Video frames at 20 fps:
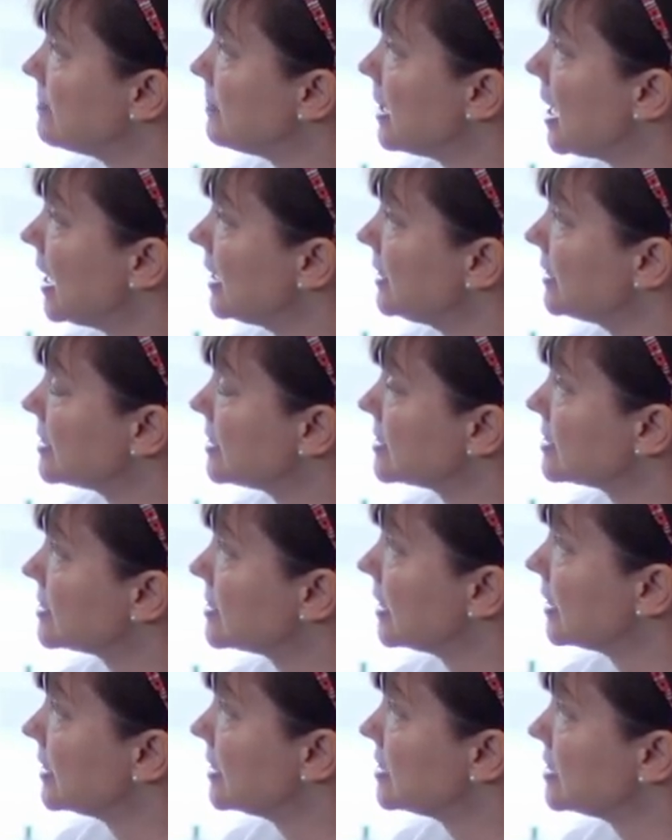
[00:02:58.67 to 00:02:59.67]
pilot
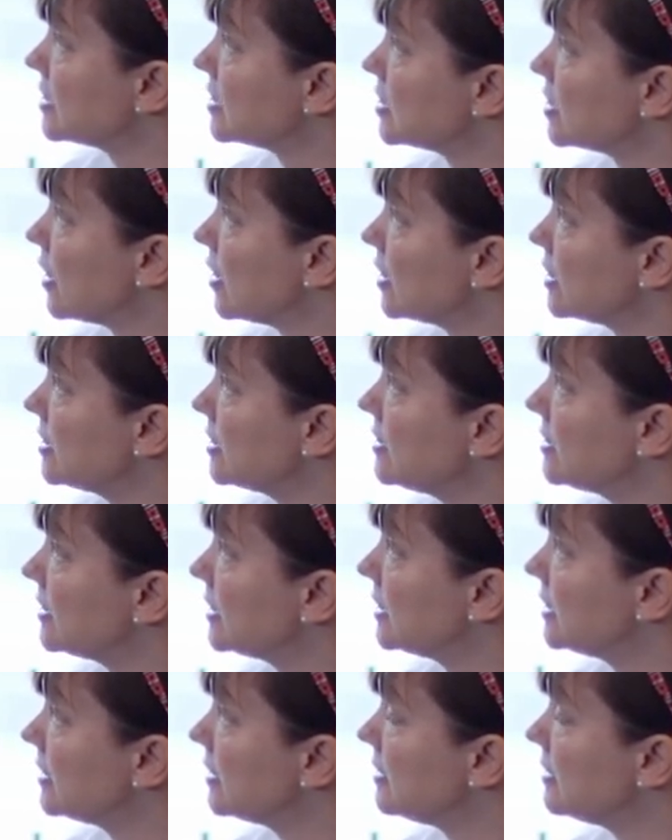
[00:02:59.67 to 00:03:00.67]
study started
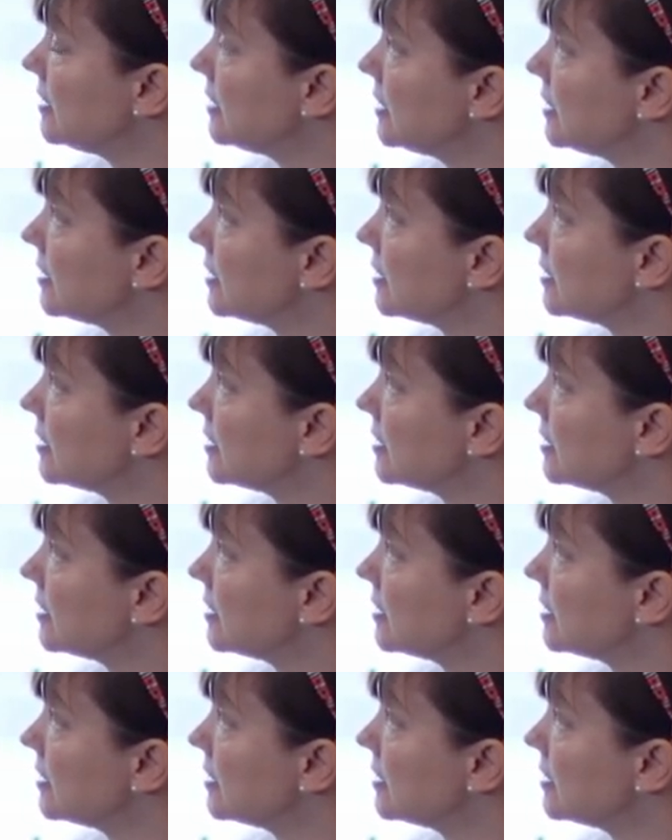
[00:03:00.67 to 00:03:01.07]
in